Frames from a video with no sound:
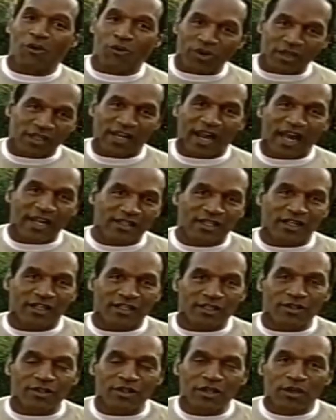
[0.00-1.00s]
what did I
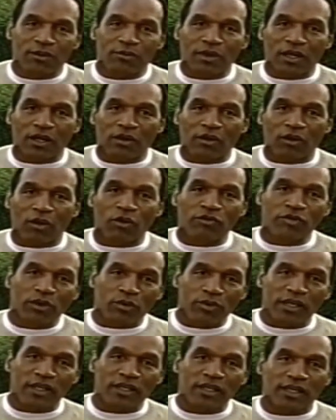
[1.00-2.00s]
tell you? Well, over
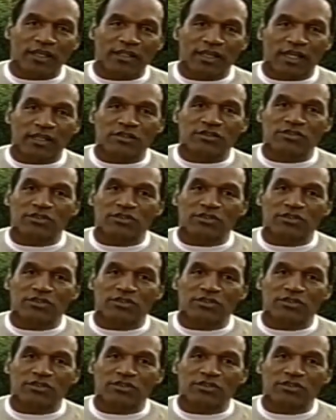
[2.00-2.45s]
the weekend, they